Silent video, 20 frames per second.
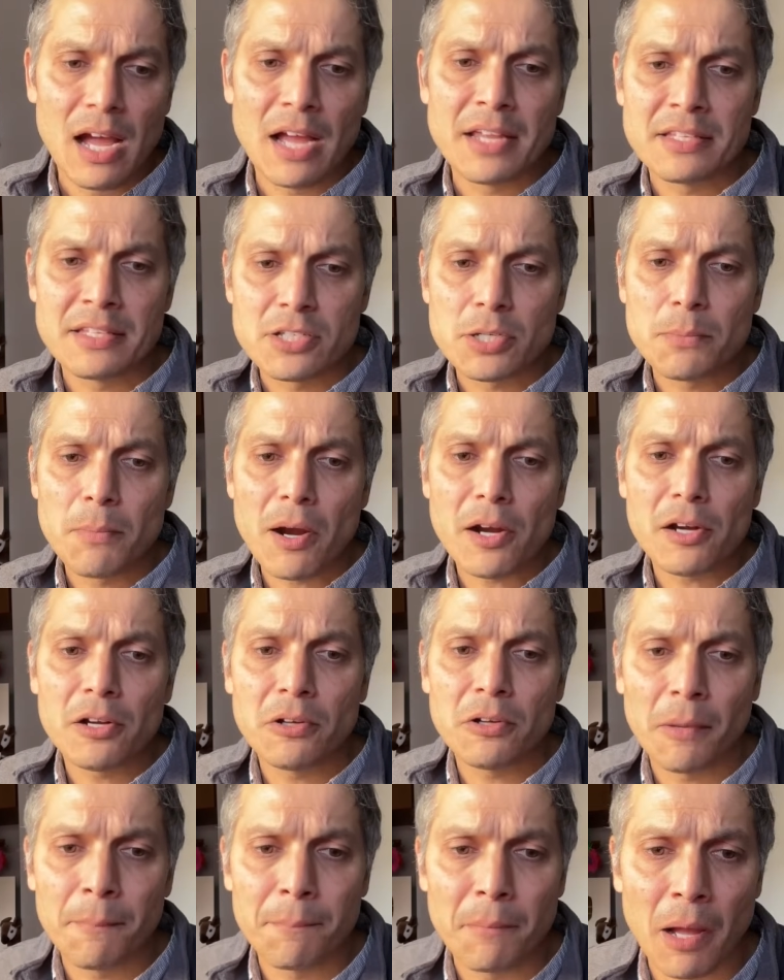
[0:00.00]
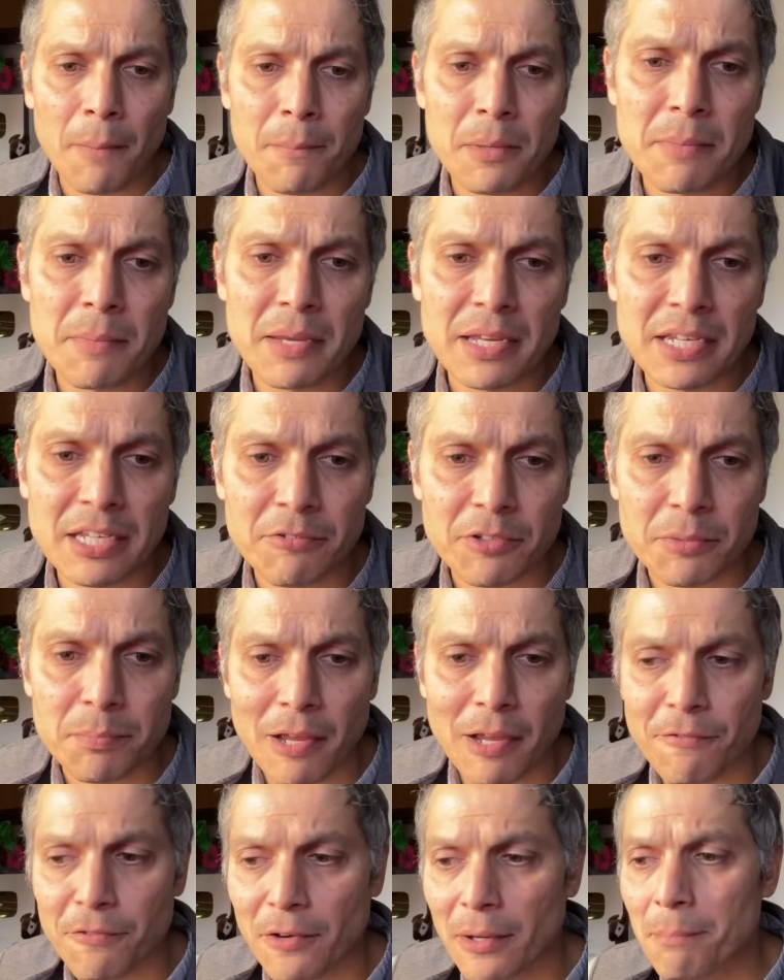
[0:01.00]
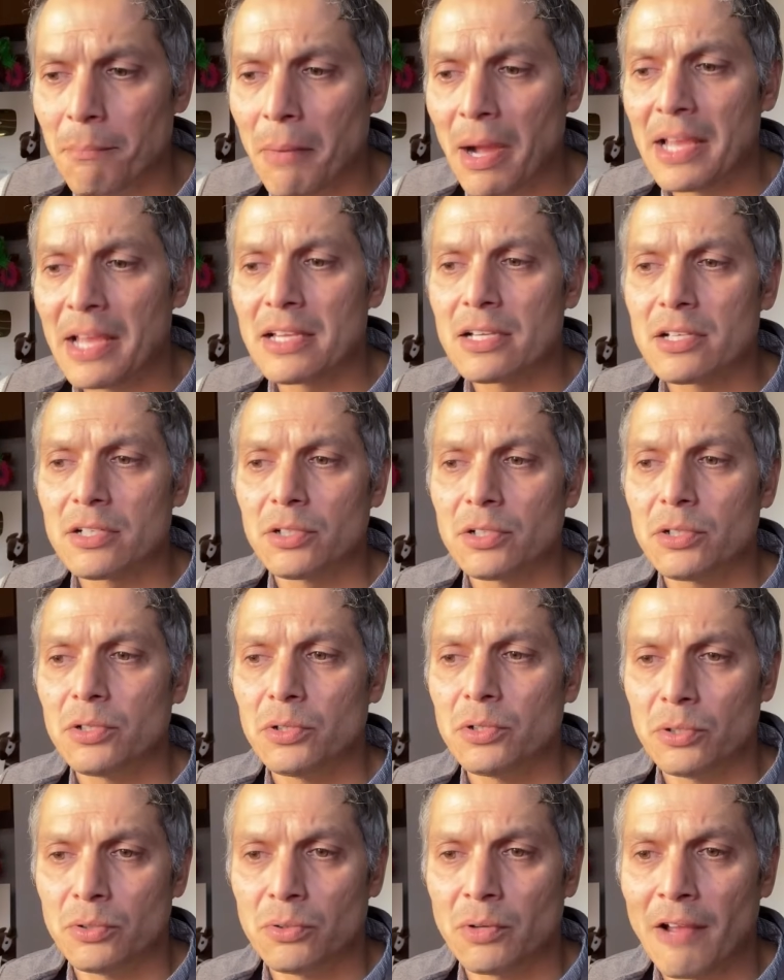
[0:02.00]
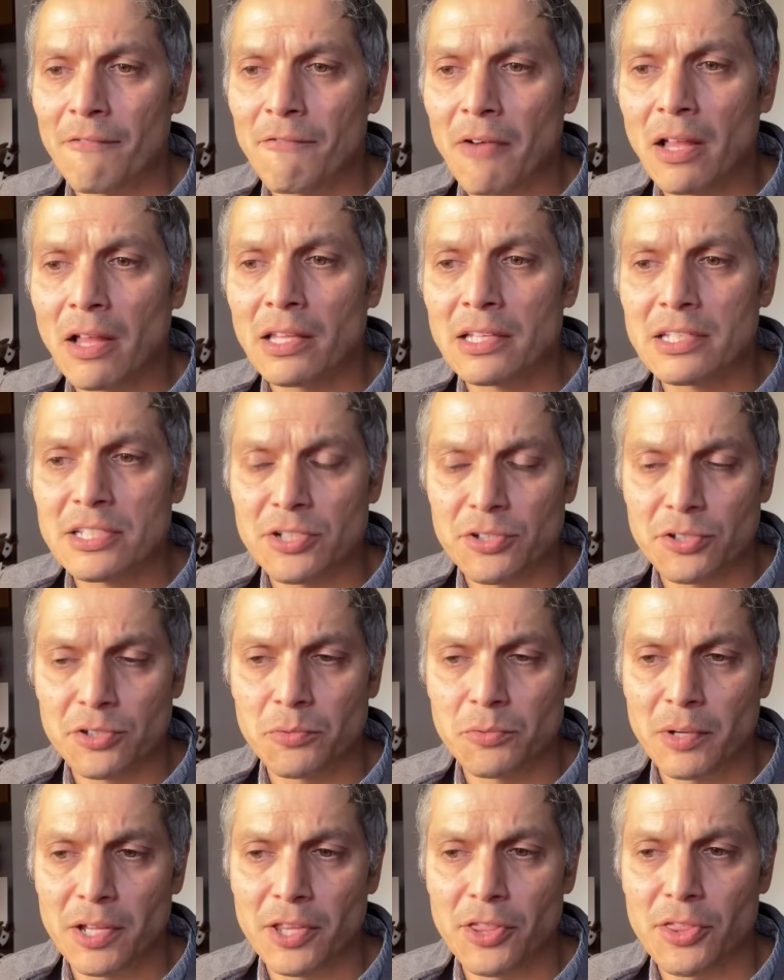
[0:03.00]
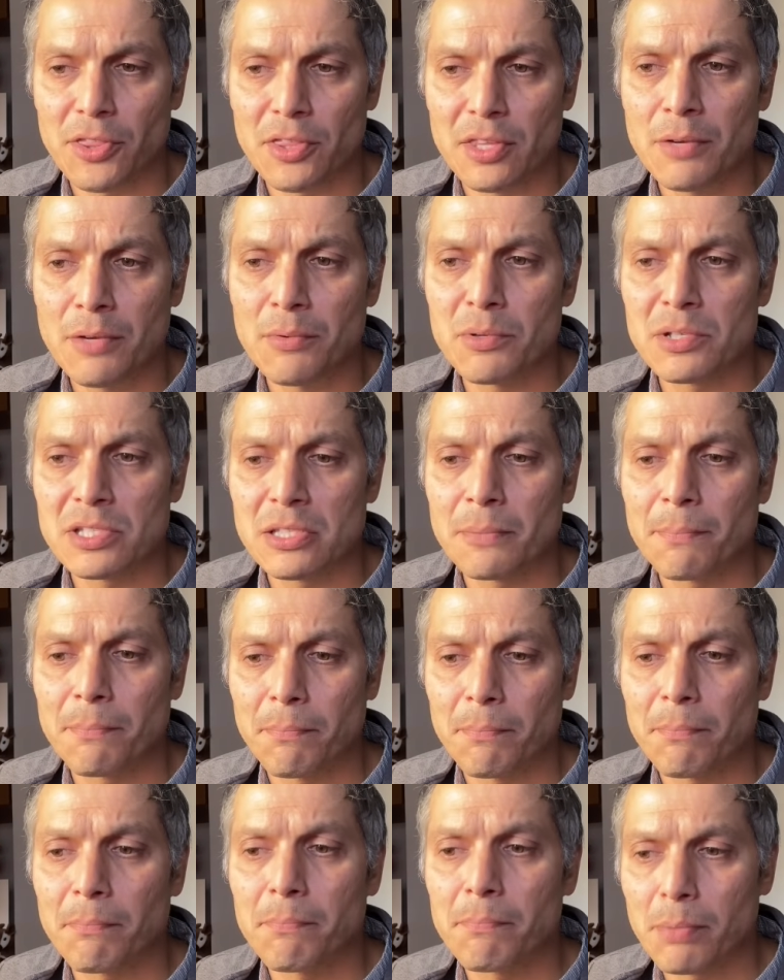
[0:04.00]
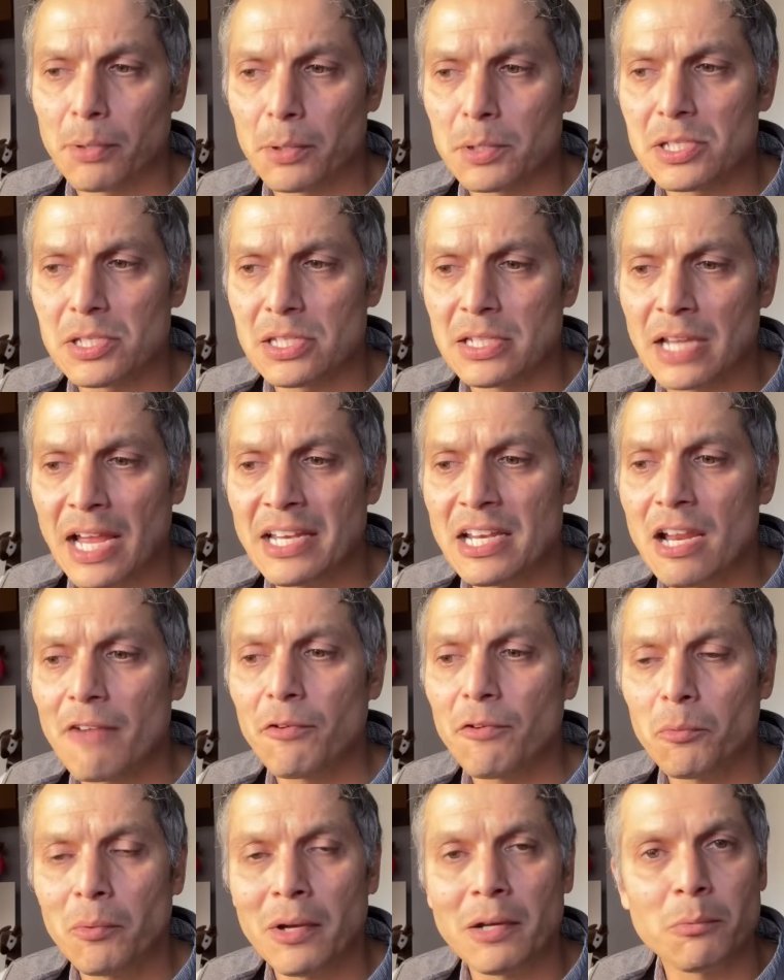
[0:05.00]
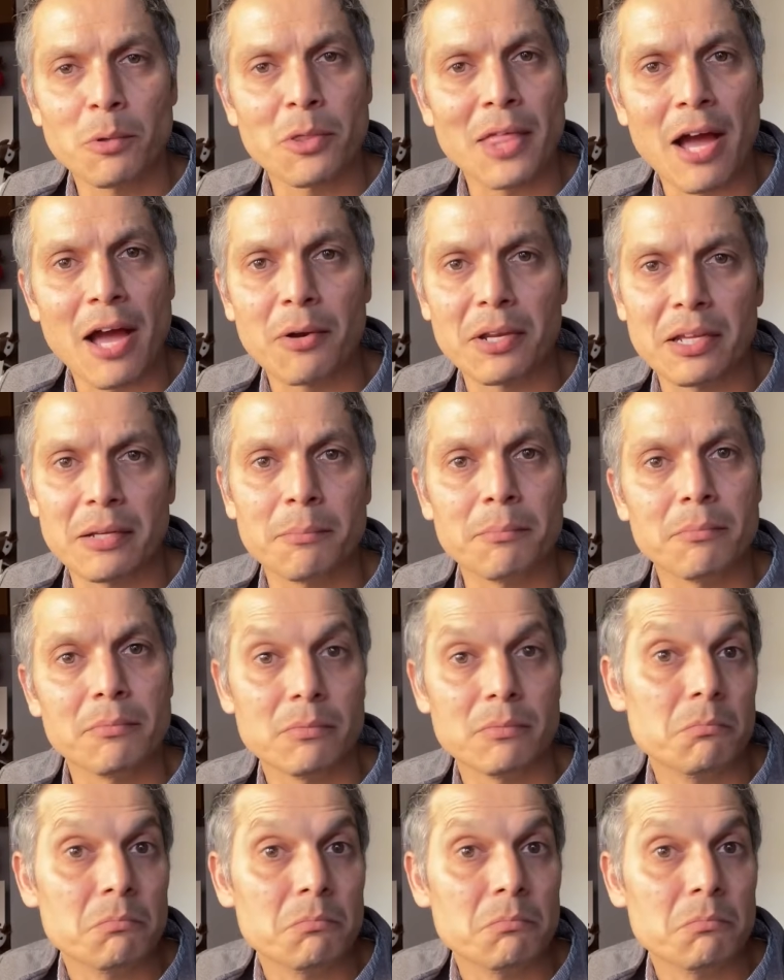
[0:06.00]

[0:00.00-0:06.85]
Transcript: tomorrow I'll be meeting with my friend Mike, who I volunteered with. He was the person I never went without him.